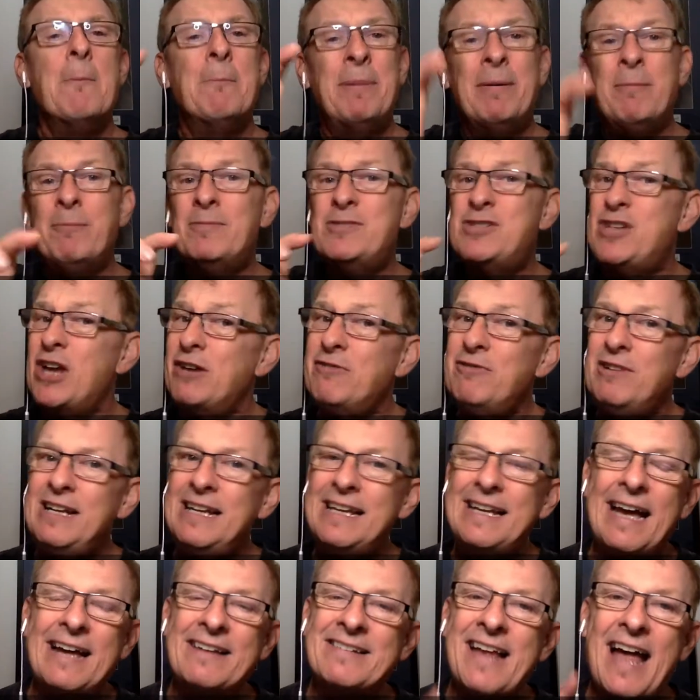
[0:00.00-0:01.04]
But
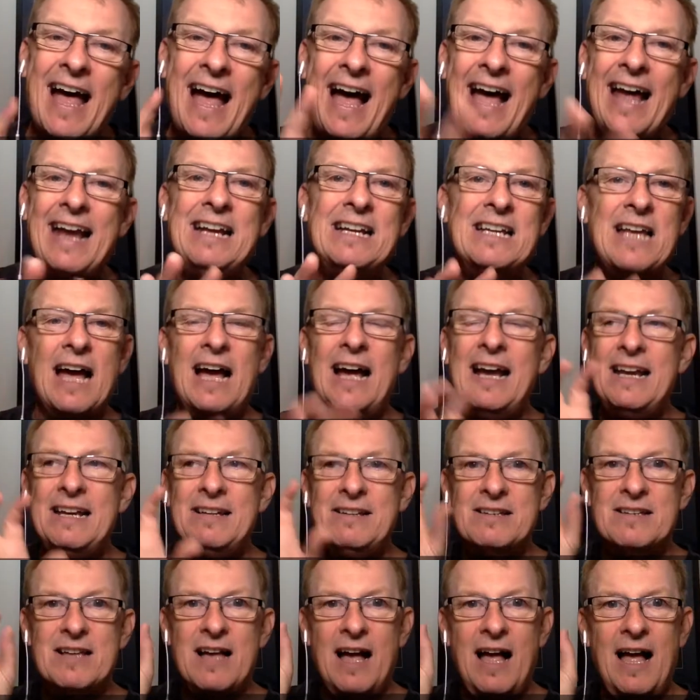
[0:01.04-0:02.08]
generally, guys, I
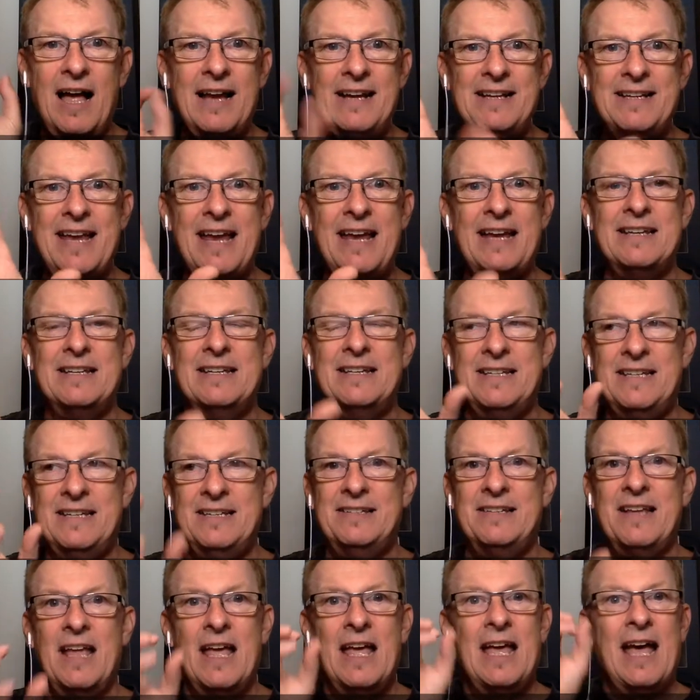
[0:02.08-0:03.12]
I I tend to
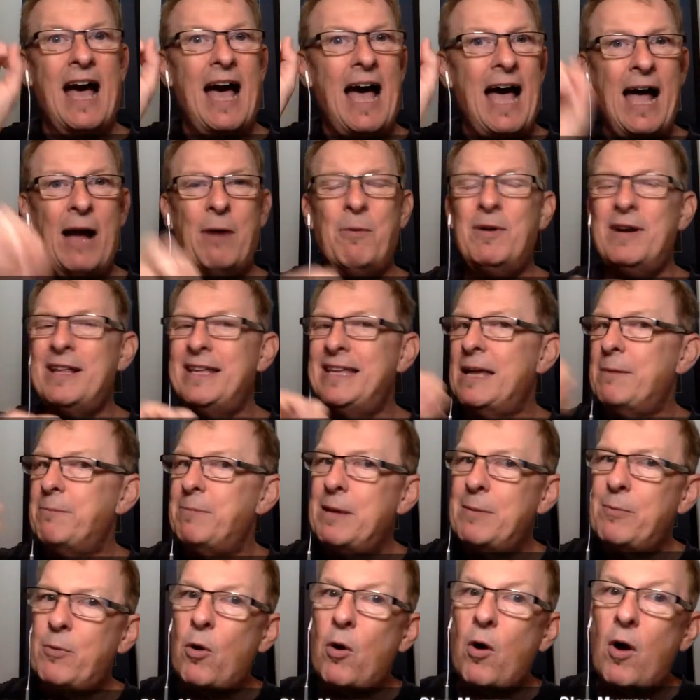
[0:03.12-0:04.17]
just I want to get
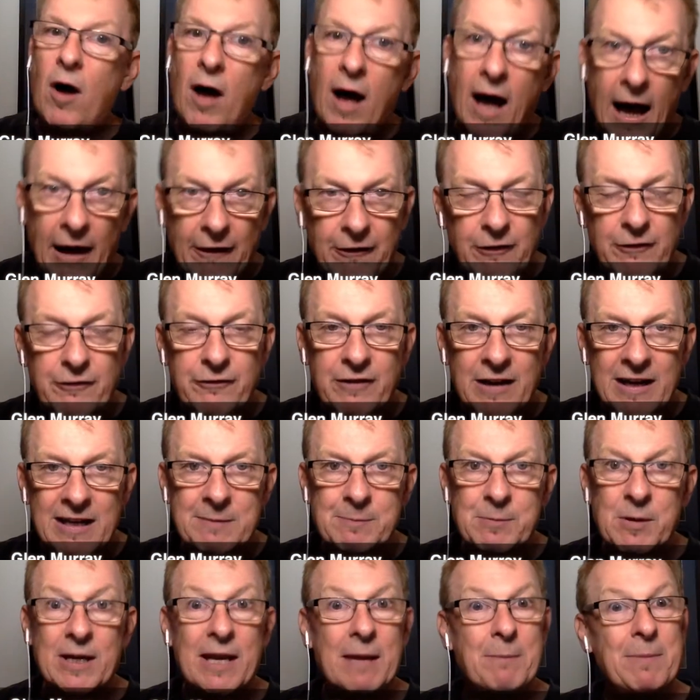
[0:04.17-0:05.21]
people off of
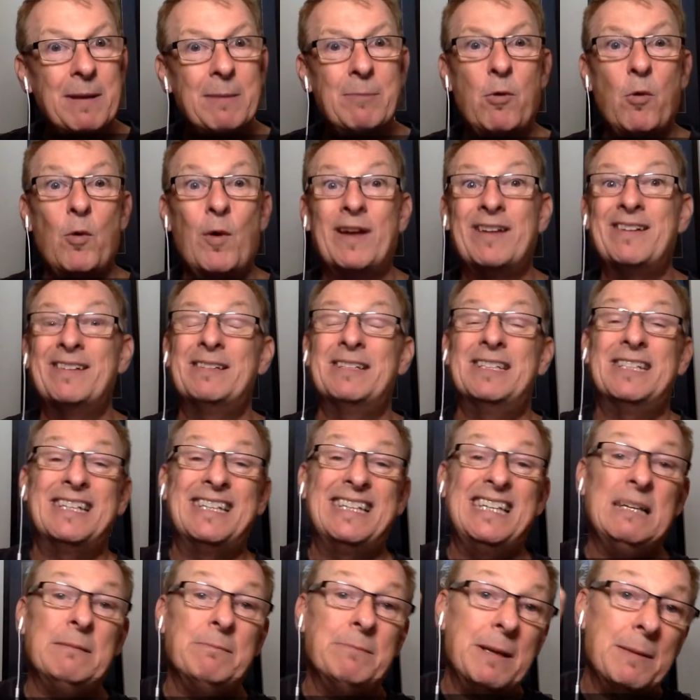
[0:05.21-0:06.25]
Facebook and people want to
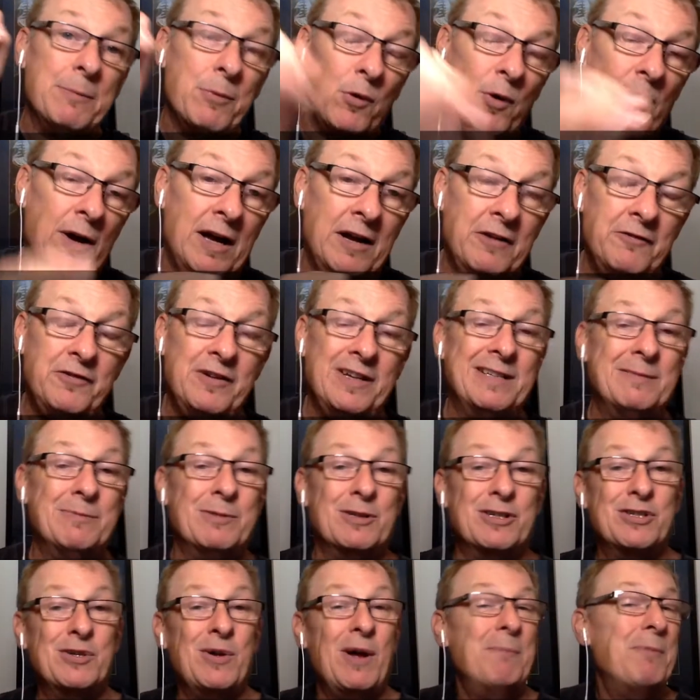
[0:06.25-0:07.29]
keep people on
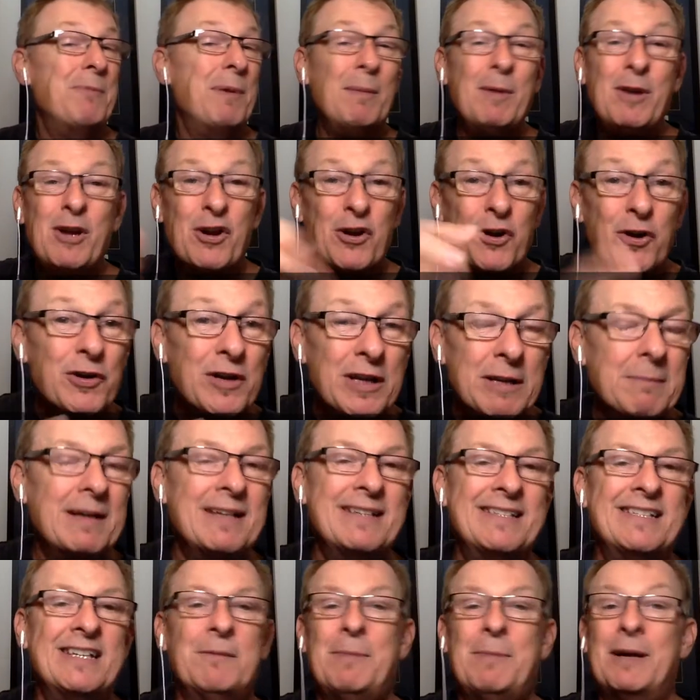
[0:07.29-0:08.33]
Facebook. So I'm probably hurting
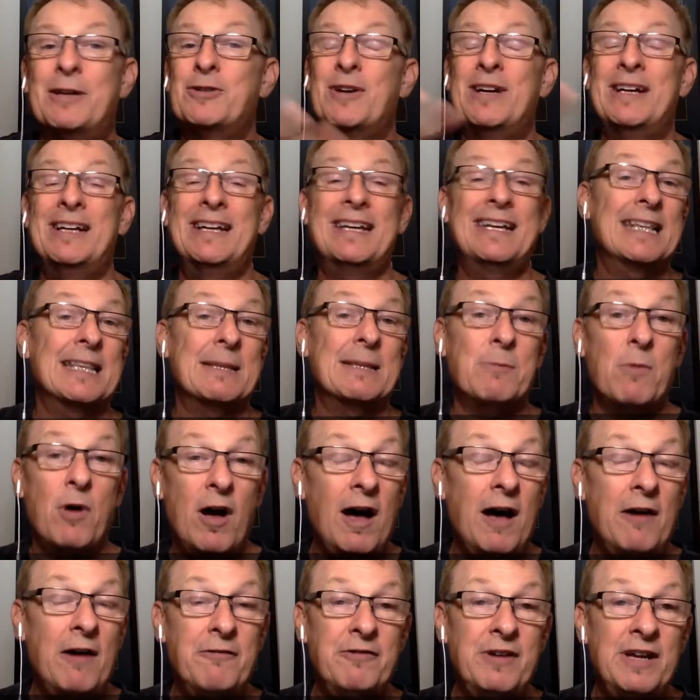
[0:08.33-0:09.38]
myself by trying to get them
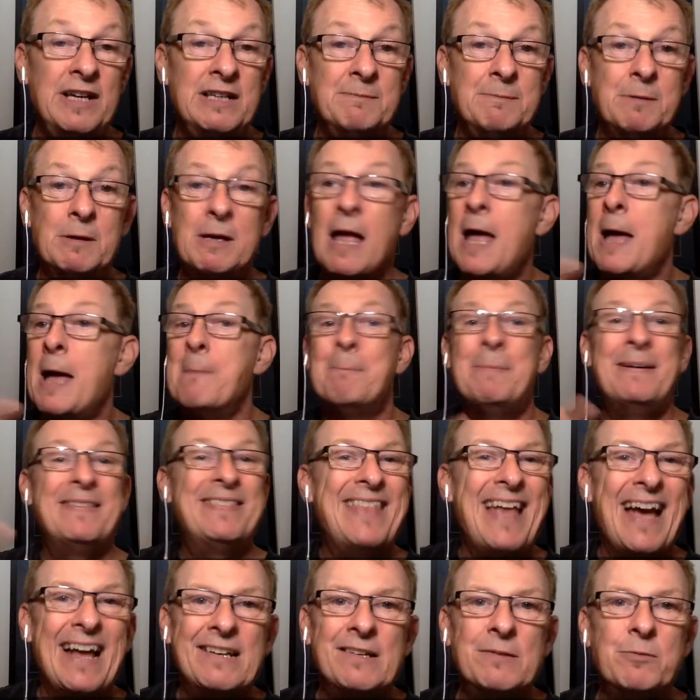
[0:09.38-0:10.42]
off Facebook,
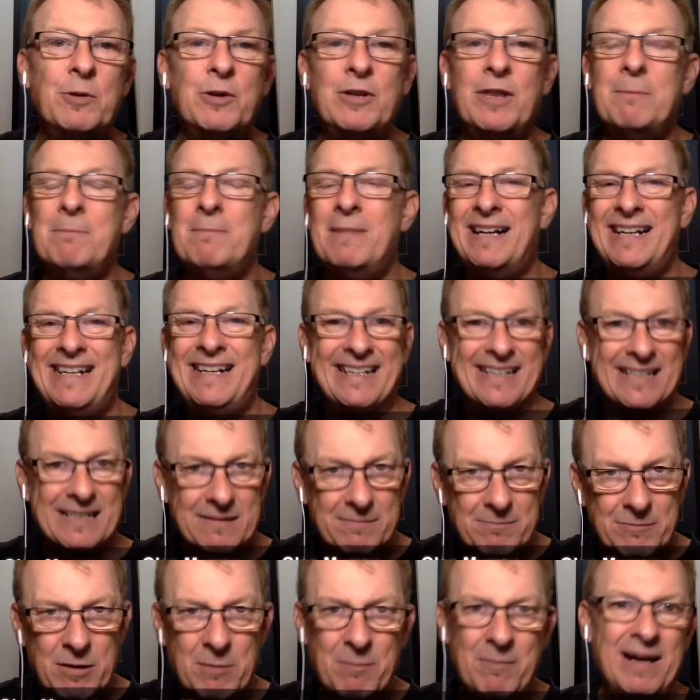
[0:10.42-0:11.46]
but that's where the money
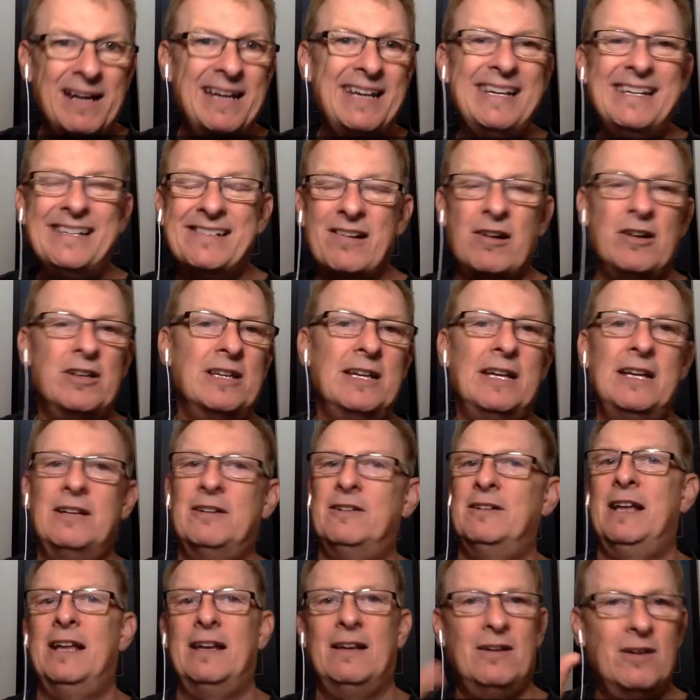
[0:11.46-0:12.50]
is. The money is on the
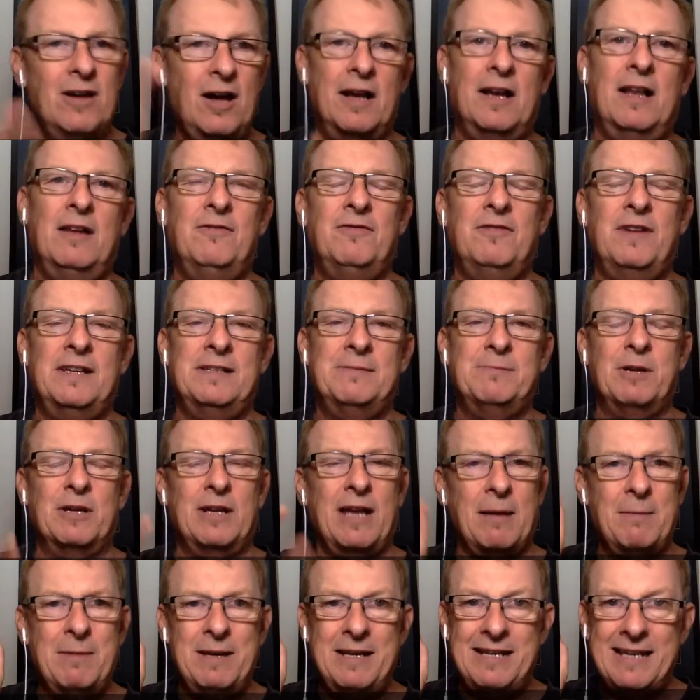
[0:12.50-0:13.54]
internet, not on
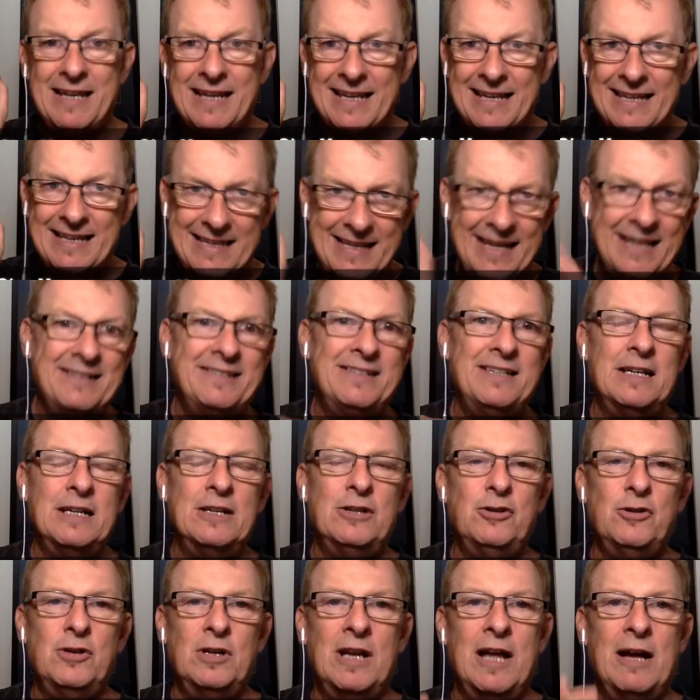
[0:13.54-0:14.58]
Facebook. I mean, yes, you
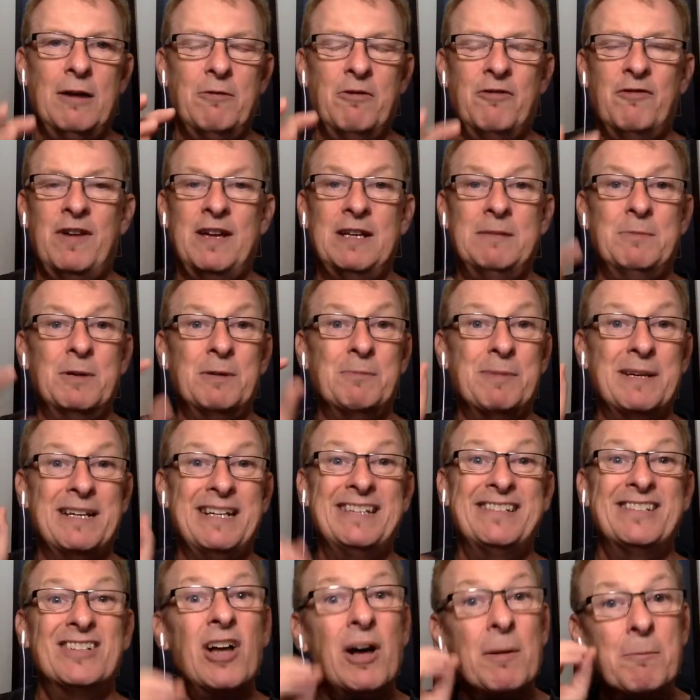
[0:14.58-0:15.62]
can do a lot with Facebook, but
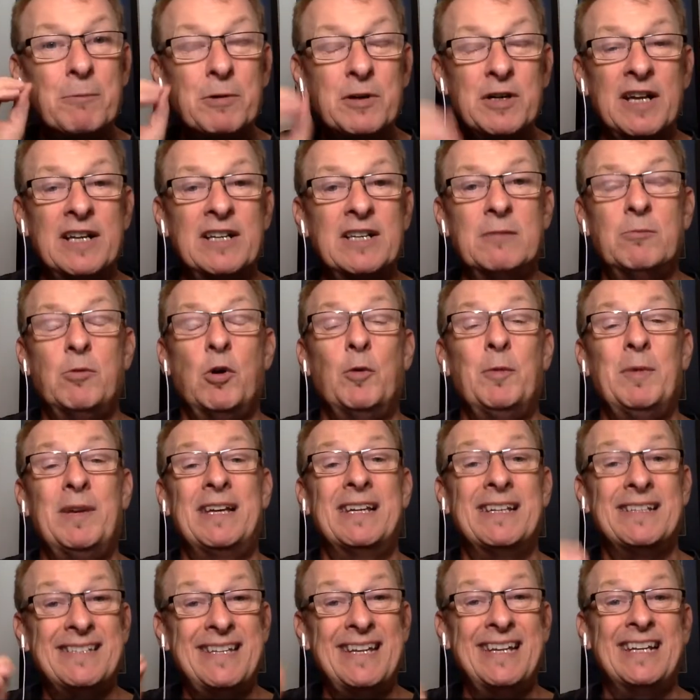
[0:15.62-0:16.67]
it's not predictable
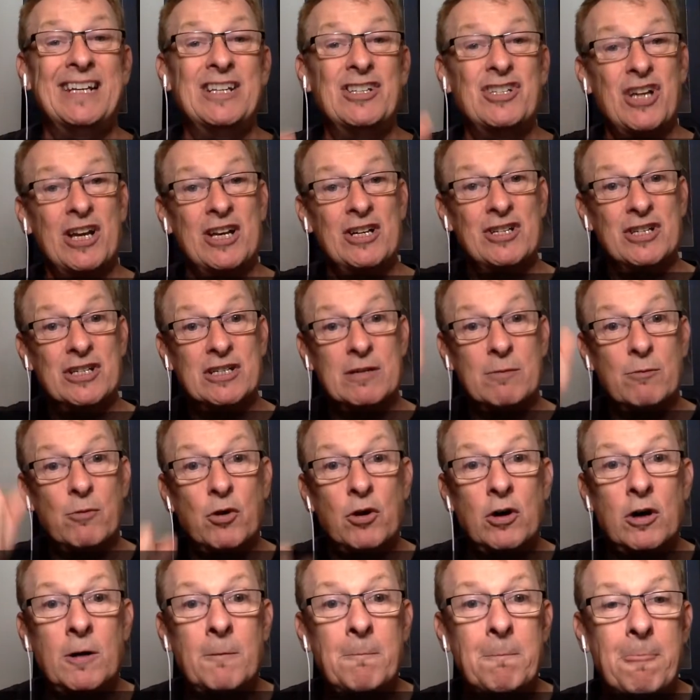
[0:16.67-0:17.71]
because they can change it
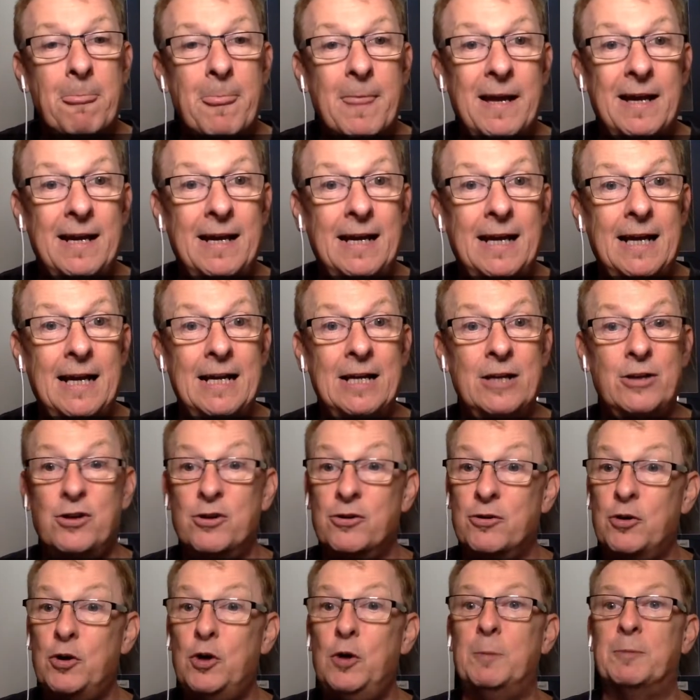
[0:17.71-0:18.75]
tomorrow and
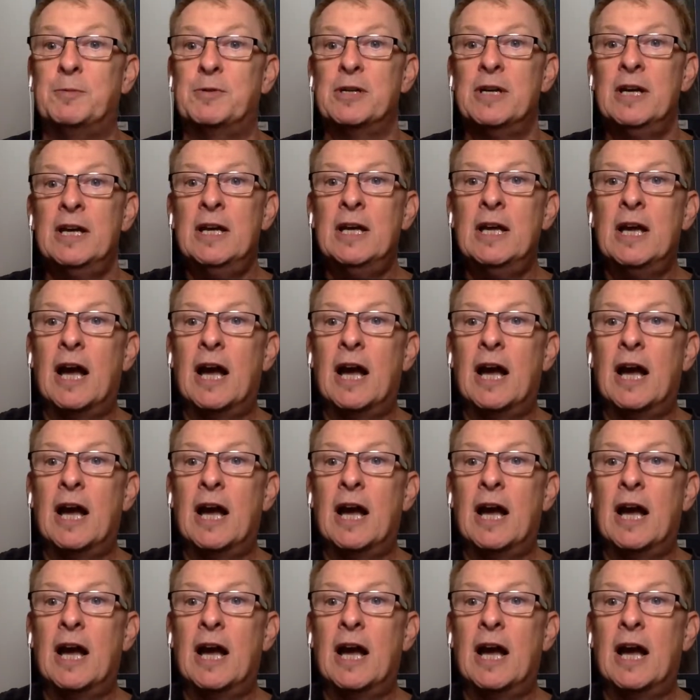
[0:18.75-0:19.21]
you're hooped.